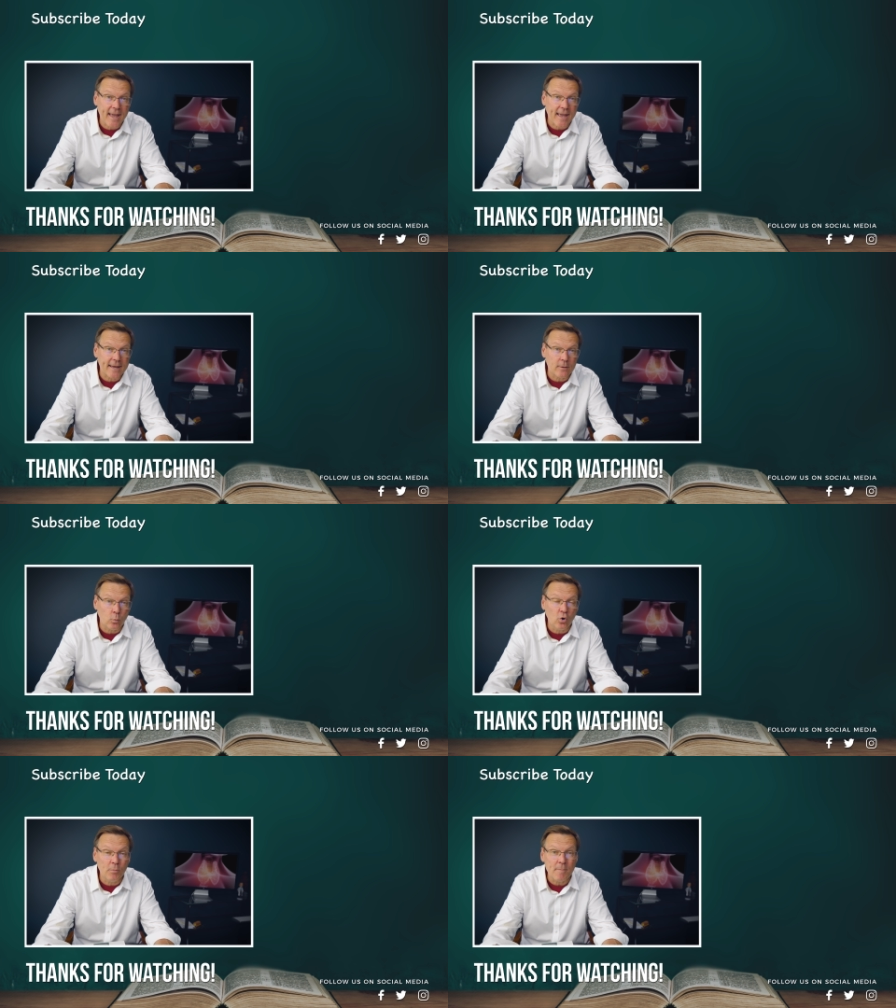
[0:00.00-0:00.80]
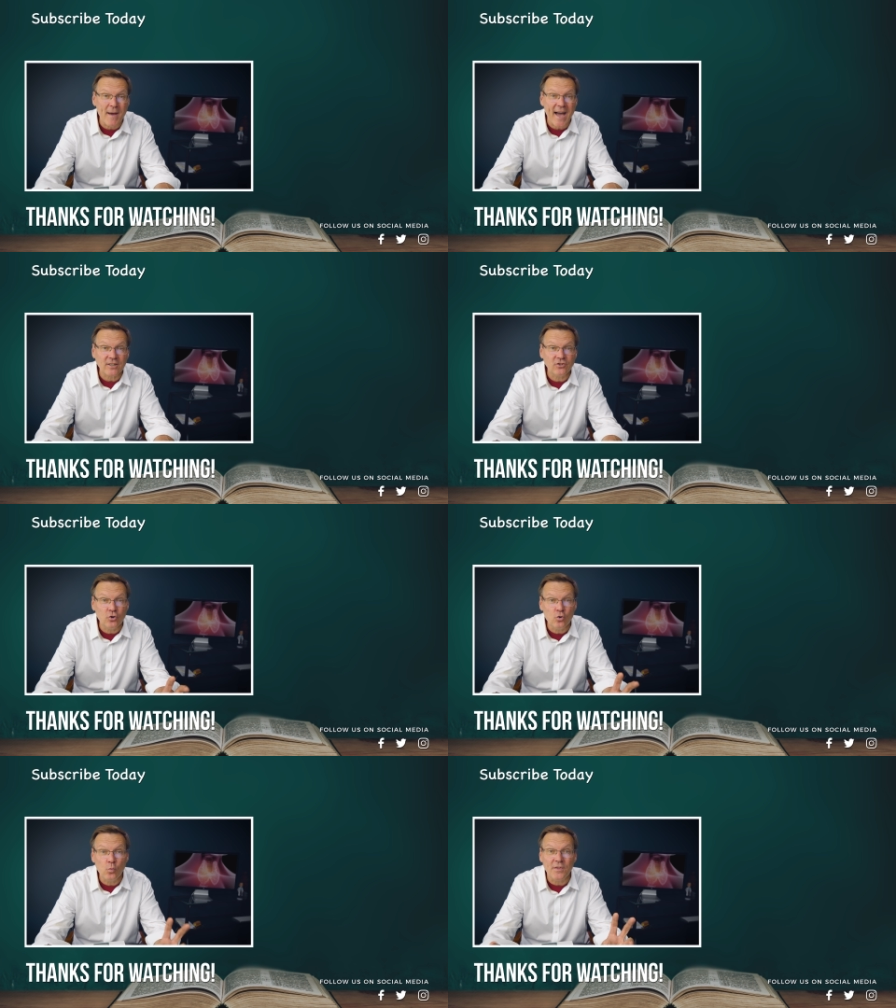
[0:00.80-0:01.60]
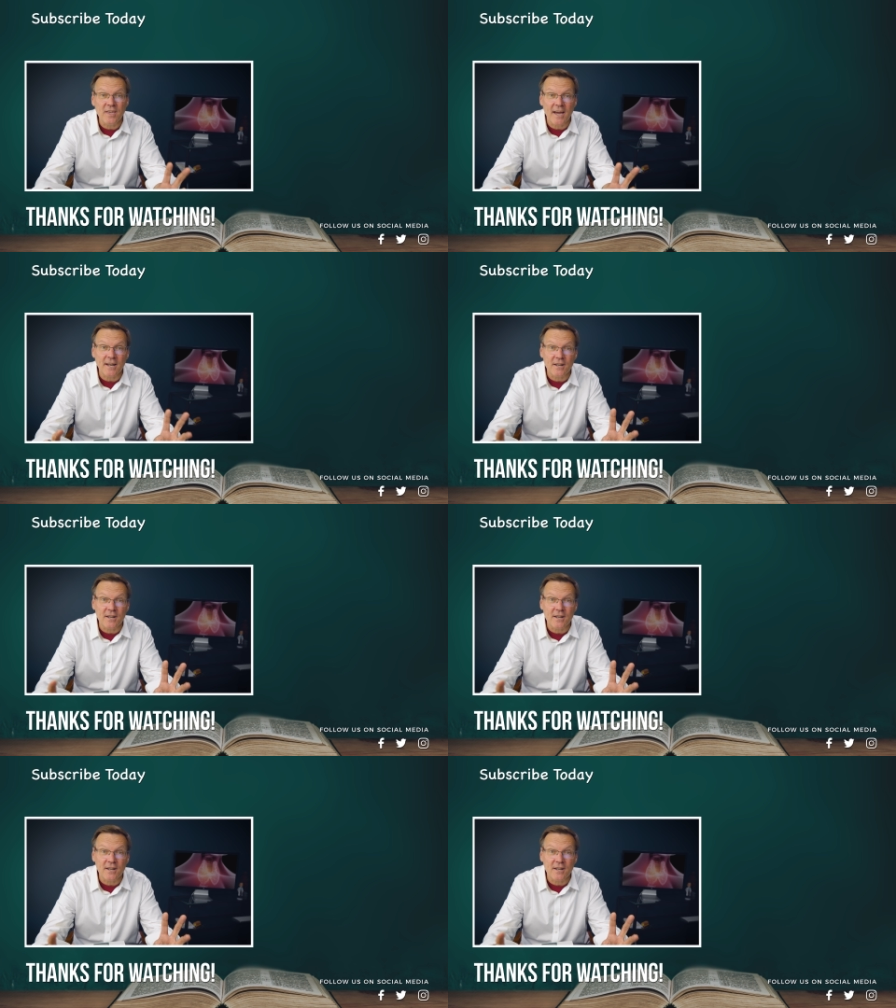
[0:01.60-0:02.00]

And we'll be back soon with yet